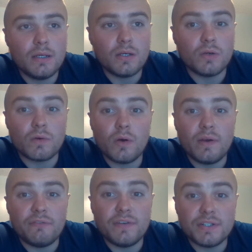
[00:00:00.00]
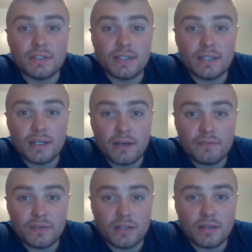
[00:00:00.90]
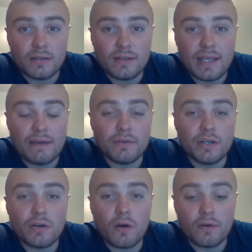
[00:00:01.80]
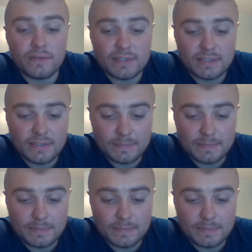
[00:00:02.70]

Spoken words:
grow efficiently enough to have a good harvest.